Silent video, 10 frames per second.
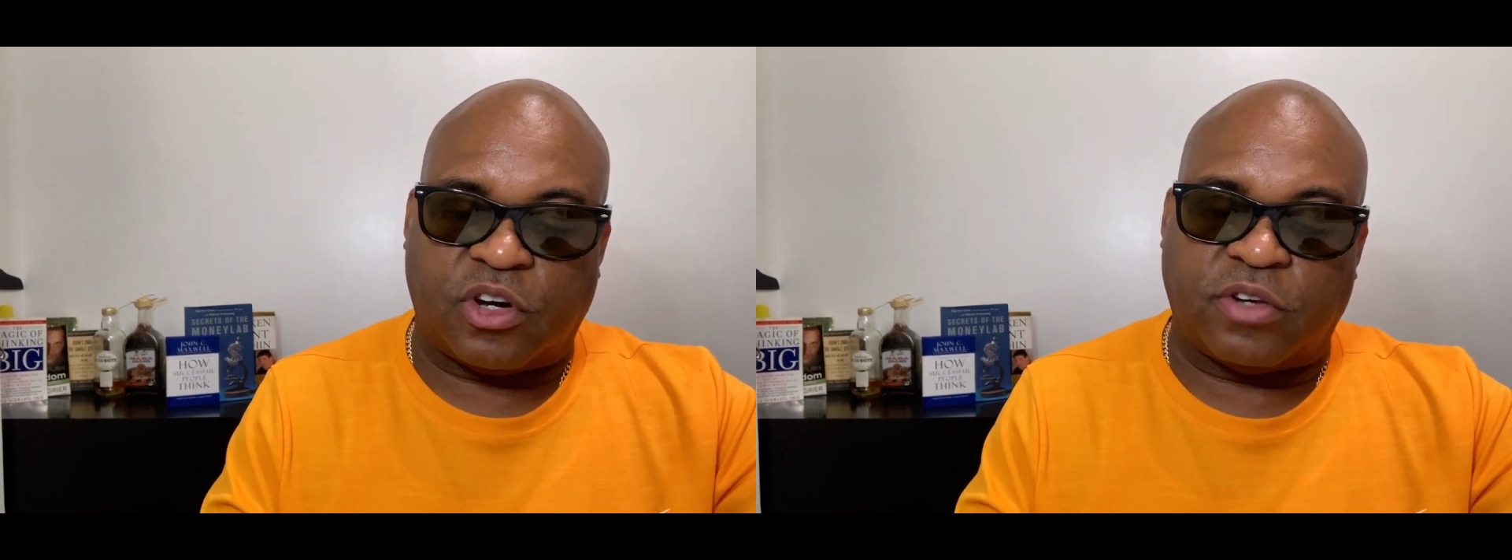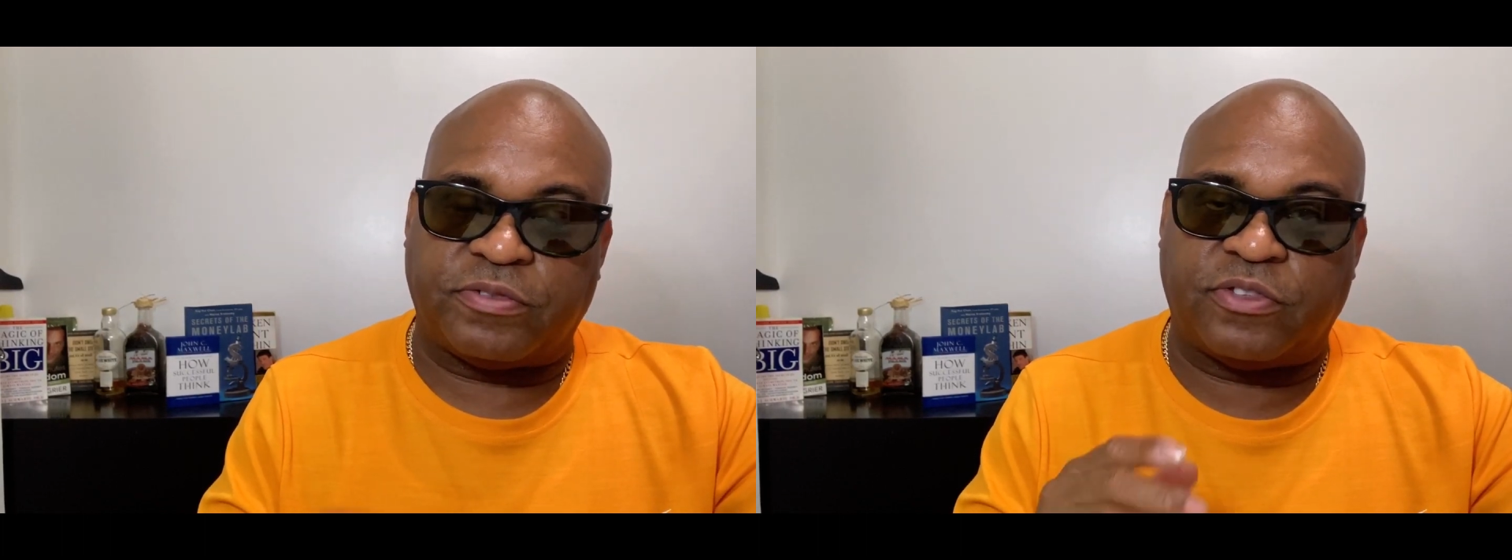
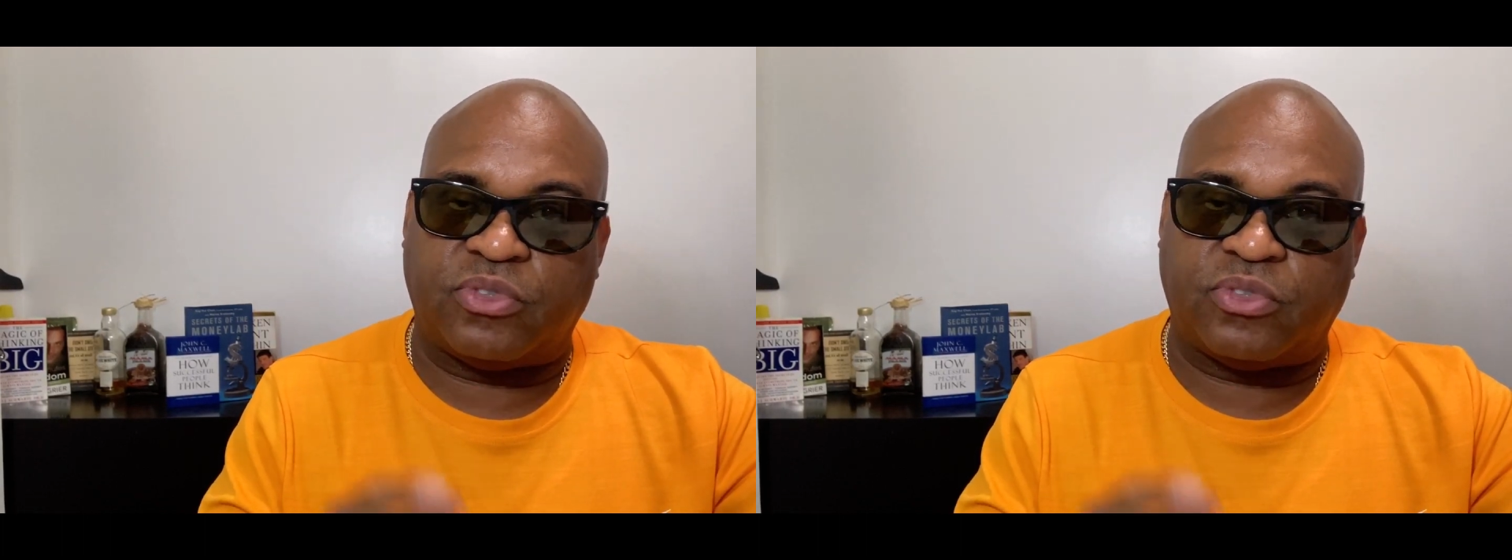of